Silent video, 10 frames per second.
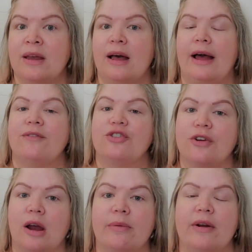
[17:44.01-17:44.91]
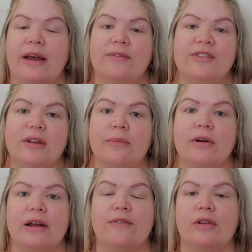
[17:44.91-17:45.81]
I have strawberry, I have
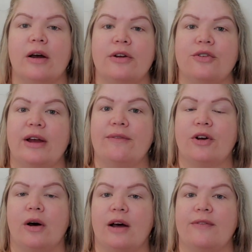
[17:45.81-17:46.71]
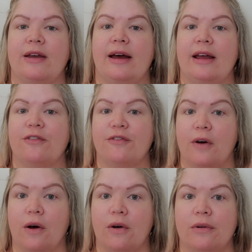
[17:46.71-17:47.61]
summer, I have laundry, I have coffee, I have
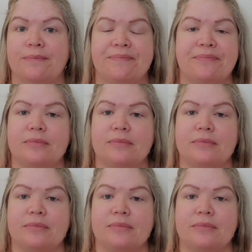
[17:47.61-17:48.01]
fall,